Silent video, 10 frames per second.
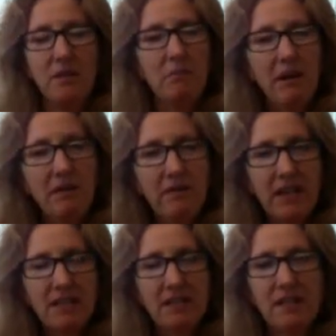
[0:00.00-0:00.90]
Many
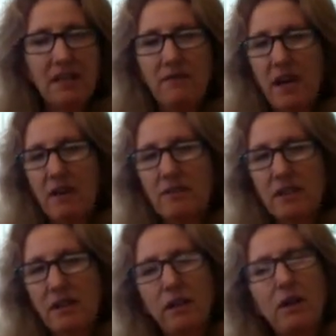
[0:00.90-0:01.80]
veins contain valves
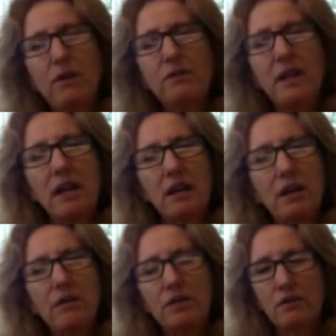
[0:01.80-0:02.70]
that close